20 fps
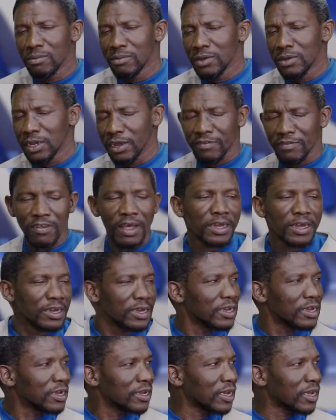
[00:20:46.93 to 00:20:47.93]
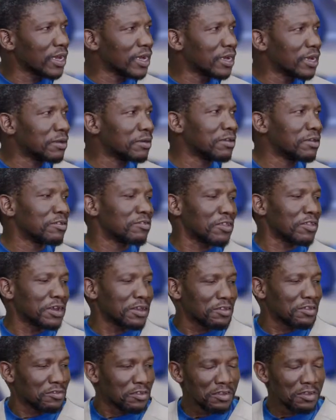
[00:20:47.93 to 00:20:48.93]
Yes, I think the
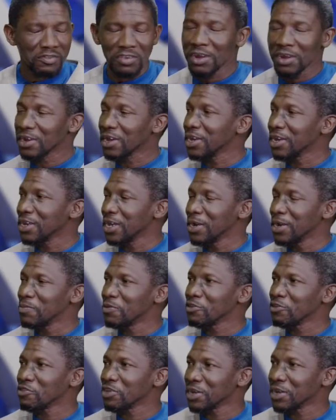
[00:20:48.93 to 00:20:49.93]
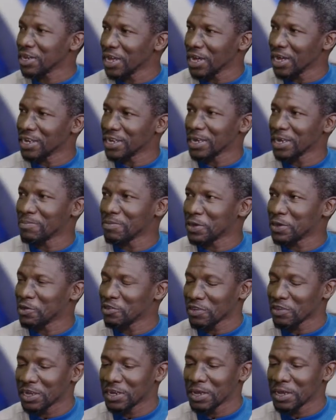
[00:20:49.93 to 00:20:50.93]
statistician can help us in that
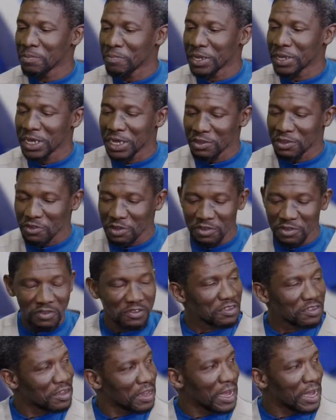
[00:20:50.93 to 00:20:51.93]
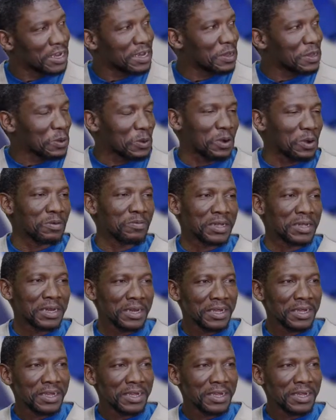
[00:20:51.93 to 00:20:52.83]
because the implications, I think, you come in.